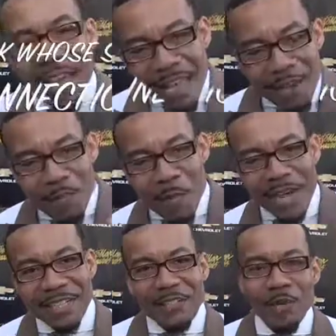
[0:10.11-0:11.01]
Hey
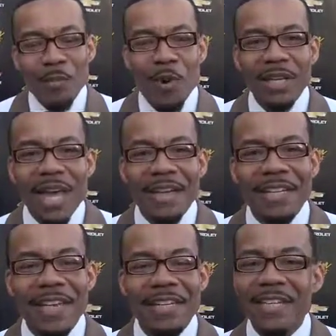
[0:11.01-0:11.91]
everybody, it's your boy
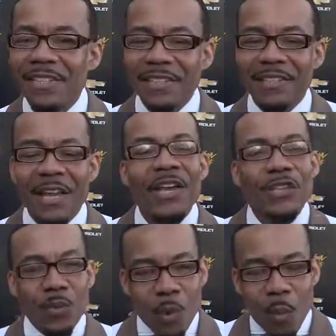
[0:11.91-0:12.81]
Lonnie, and listen,
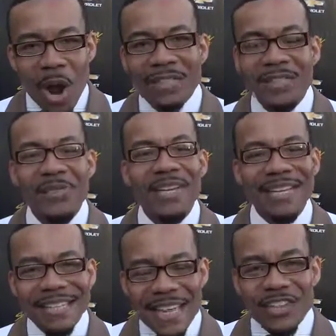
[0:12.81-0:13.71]
you are watching the
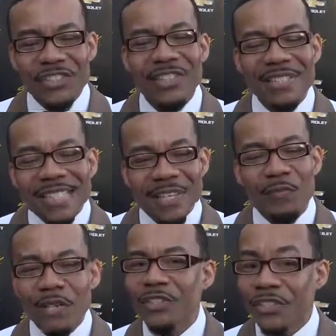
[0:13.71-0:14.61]
Connection
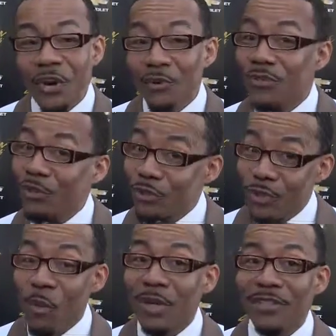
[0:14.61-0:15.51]
TV show, so you
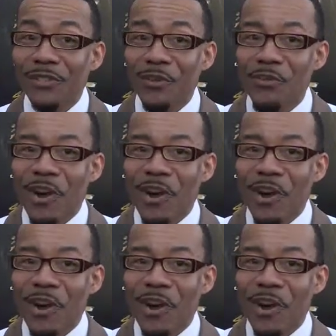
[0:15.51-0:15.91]
know what to do,